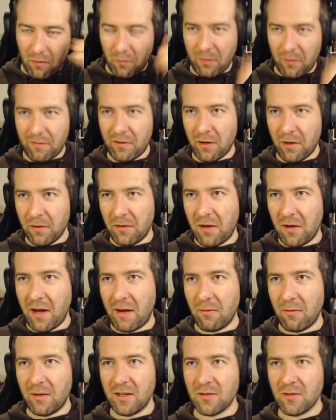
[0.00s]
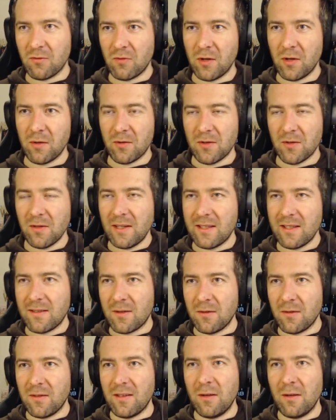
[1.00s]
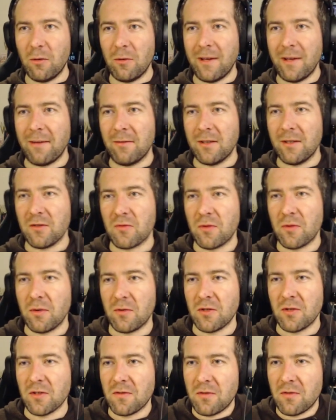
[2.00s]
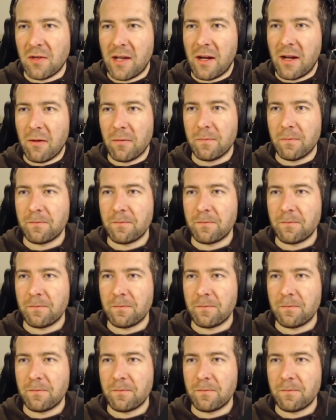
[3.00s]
we've gone down this road, so let's continue down this road just for now.